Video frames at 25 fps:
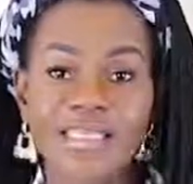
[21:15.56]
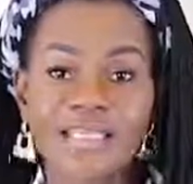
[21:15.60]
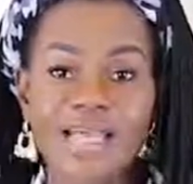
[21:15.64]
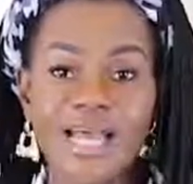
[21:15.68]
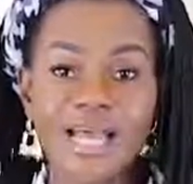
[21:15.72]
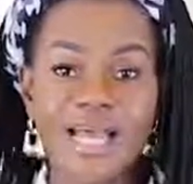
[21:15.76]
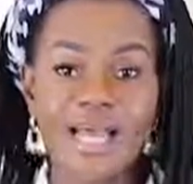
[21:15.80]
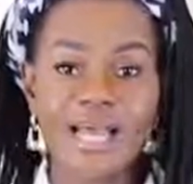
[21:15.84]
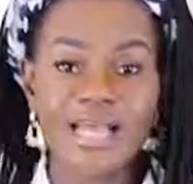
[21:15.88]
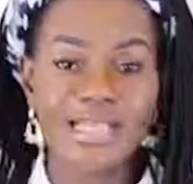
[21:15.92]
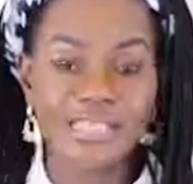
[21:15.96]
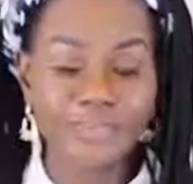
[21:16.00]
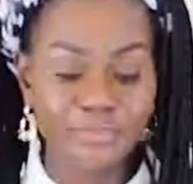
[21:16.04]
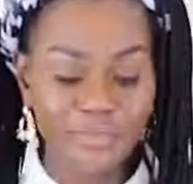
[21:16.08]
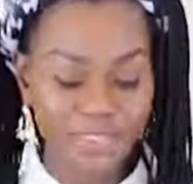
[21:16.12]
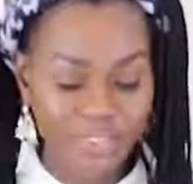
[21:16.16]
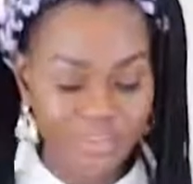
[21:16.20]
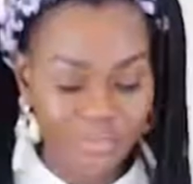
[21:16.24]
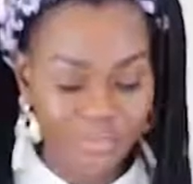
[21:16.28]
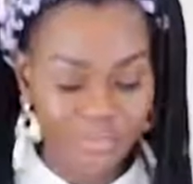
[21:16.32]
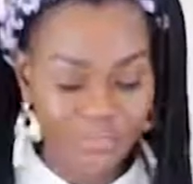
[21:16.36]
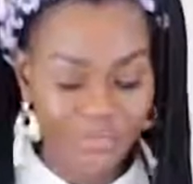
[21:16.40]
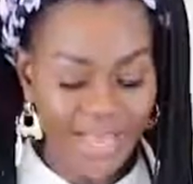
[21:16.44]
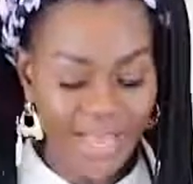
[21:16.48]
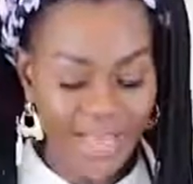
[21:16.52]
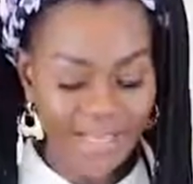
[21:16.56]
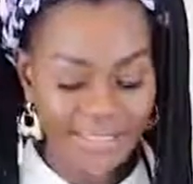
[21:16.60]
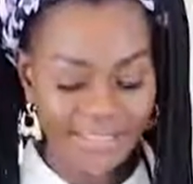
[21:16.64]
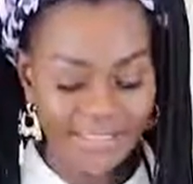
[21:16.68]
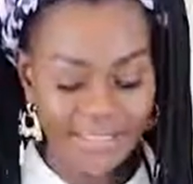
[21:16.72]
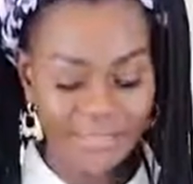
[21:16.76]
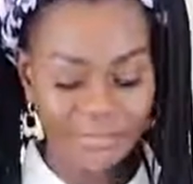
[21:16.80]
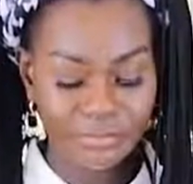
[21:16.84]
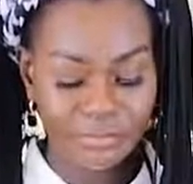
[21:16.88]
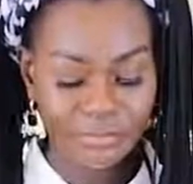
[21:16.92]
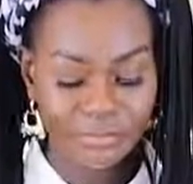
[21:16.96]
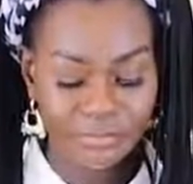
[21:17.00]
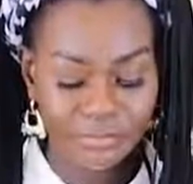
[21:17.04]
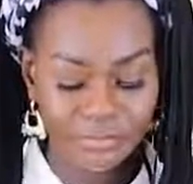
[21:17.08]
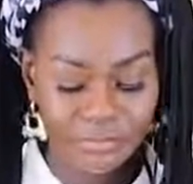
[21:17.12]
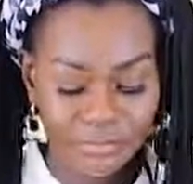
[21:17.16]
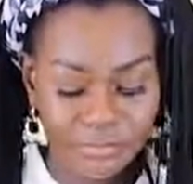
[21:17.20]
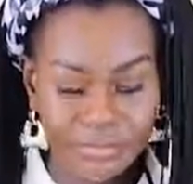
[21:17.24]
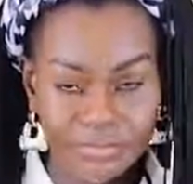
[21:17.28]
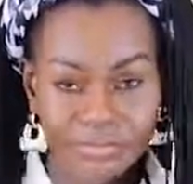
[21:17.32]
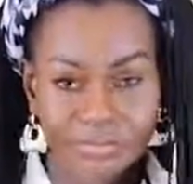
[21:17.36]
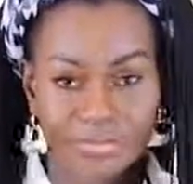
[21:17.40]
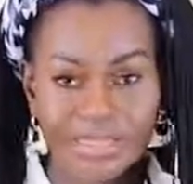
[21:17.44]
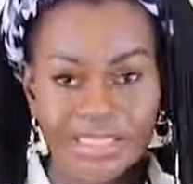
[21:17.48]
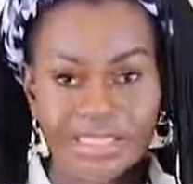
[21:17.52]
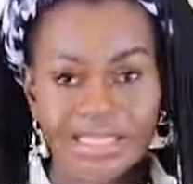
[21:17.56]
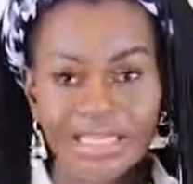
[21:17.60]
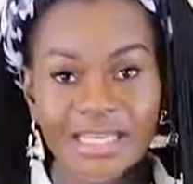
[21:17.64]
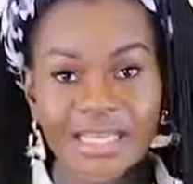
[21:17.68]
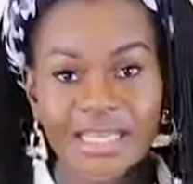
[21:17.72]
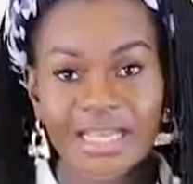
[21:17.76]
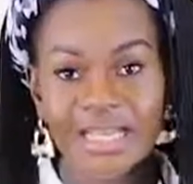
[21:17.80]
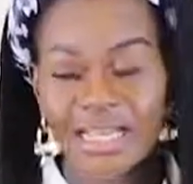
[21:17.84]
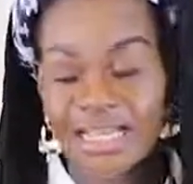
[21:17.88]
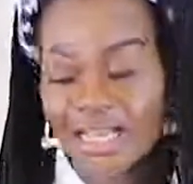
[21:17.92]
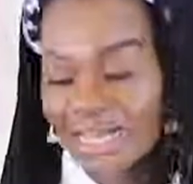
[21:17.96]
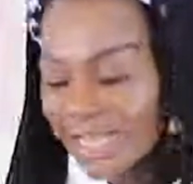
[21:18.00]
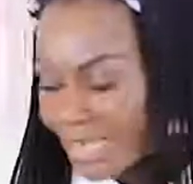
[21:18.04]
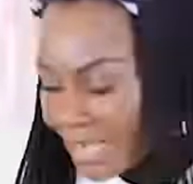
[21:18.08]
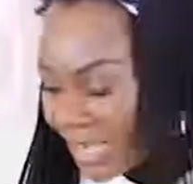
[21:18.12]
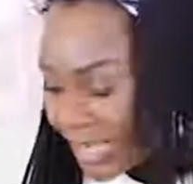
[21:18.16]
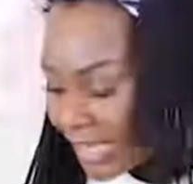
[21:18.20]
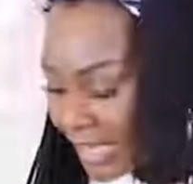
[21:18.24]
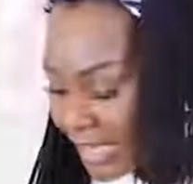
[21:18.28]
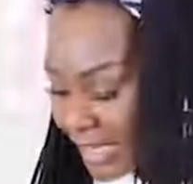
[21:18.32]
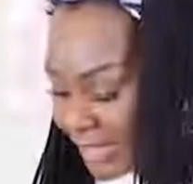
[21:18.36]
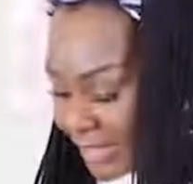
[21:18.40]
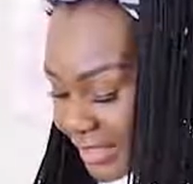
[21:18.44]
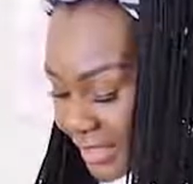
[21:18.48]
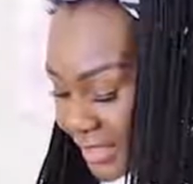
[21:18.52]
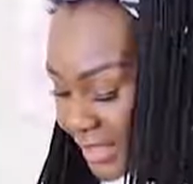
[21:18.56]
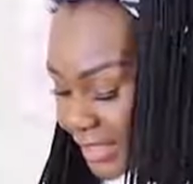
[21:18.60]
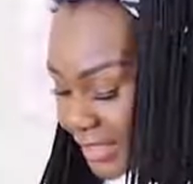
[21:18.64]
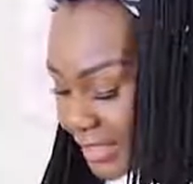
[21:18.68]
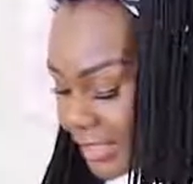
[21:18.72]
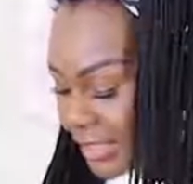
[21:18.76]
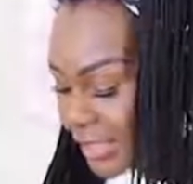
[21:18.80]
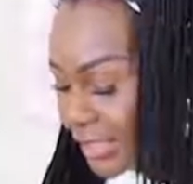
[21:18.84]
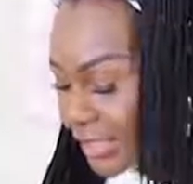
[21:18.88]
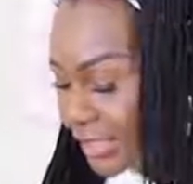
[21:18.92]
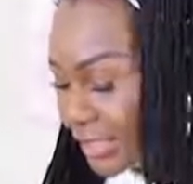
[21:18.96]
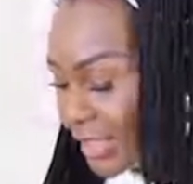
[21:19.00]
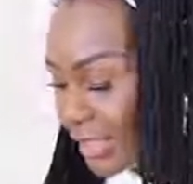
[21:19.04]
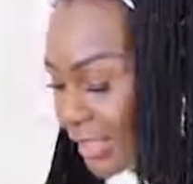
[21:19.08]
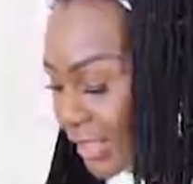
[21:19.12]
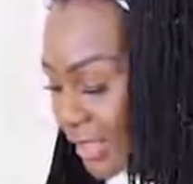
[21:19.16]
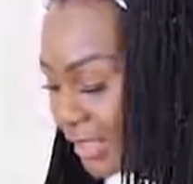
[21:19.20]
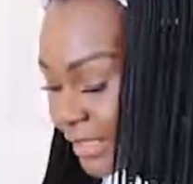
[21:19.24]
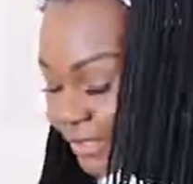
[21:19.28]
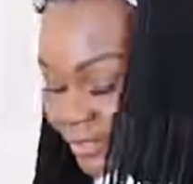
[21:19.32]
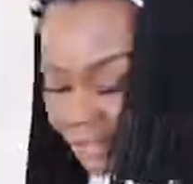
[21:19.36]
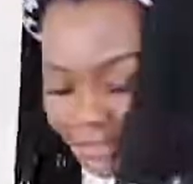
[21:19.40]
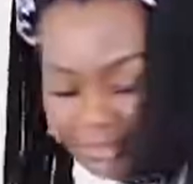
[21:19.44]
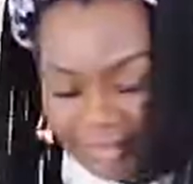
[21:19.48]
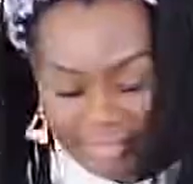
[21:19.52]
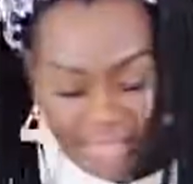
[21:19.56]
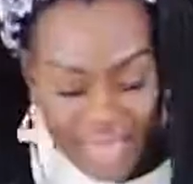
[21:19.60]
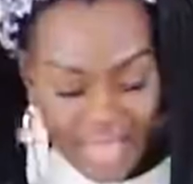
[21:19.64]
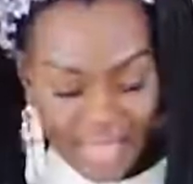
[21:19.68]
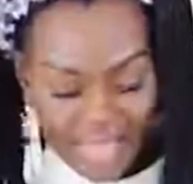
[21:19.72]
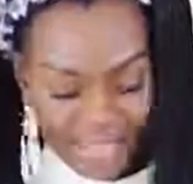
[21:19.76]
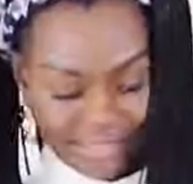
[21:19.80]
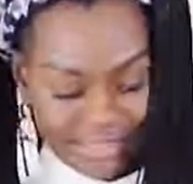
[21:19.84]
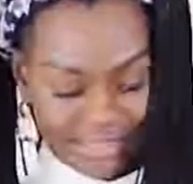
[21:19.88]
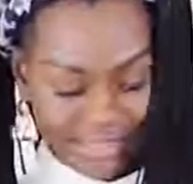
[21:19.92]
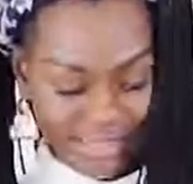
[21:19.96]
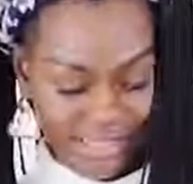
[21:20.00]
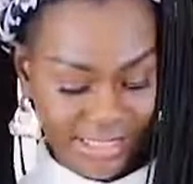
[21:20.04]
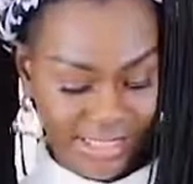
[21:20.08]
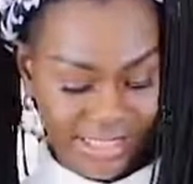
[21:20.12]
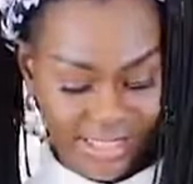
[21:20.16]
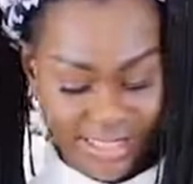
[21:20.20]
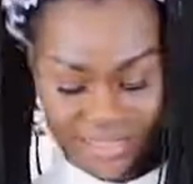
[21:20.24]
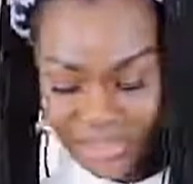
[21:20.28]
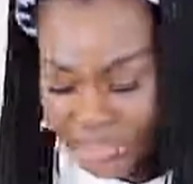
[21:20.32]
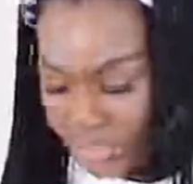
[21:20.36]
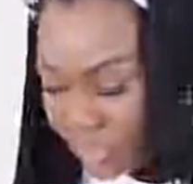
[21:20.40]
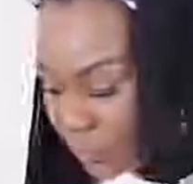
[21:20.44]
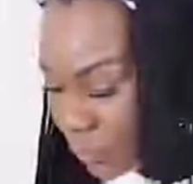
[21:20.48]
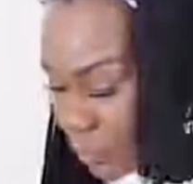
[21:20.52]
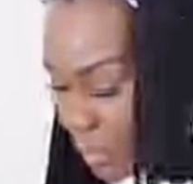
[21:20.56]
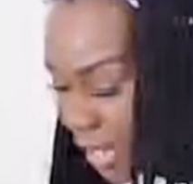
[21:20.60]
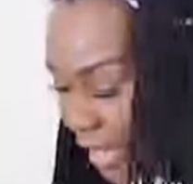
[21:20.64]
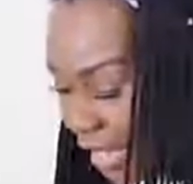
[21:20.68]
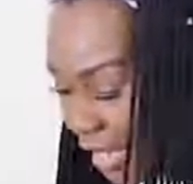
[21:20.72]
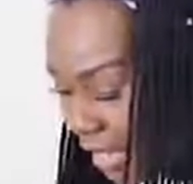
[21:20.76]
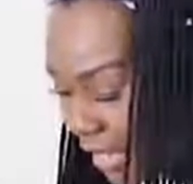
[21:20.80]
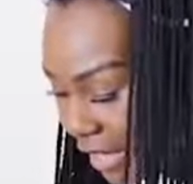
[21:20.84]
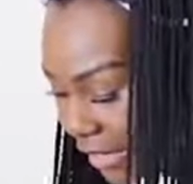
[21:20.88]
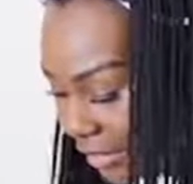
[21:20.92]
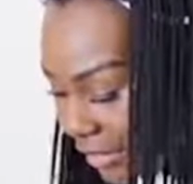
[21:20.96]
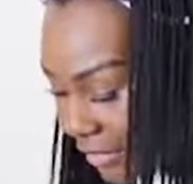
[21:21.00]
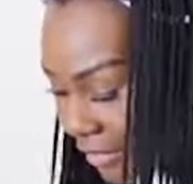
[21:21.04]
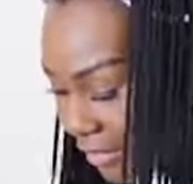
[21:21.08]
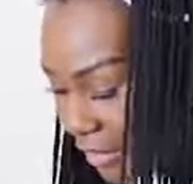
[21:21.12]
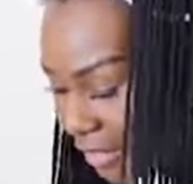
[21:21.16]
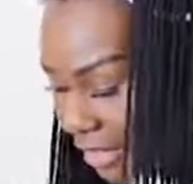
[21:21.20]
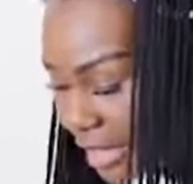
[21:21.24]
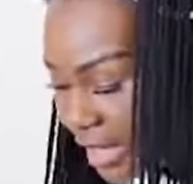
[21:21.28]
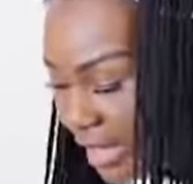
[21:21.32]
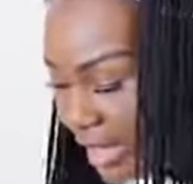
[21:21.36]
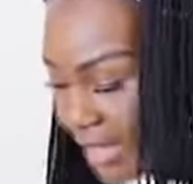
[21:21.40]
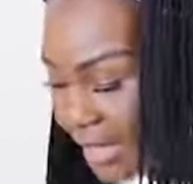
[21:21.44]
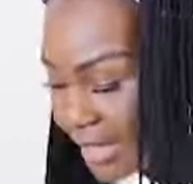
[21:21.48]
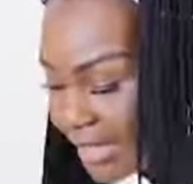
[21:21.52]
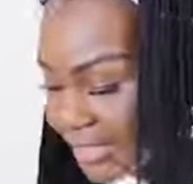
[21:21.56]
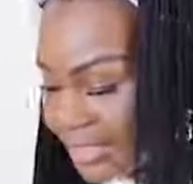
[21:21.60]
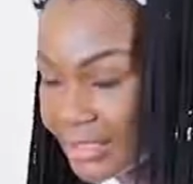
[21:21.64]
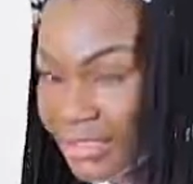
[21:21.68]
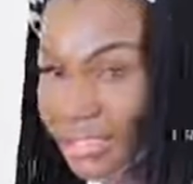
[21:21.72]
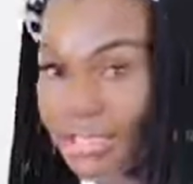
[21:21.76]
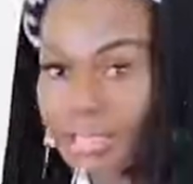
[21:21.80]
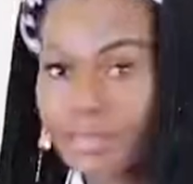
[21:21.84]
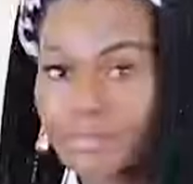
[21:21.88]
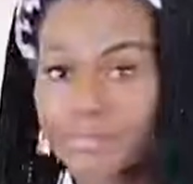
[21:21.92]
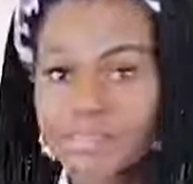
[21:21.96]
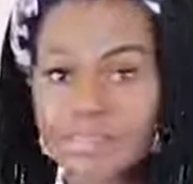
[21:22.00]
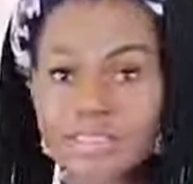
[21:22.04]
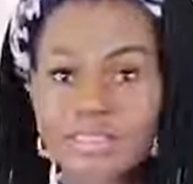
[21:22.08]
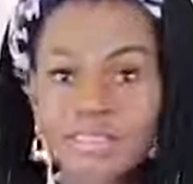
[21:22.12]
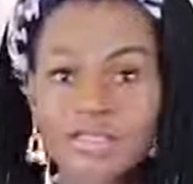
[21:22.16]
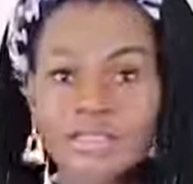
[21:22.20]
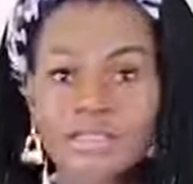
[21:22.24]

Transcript: last bit of item are these glass kitchenware items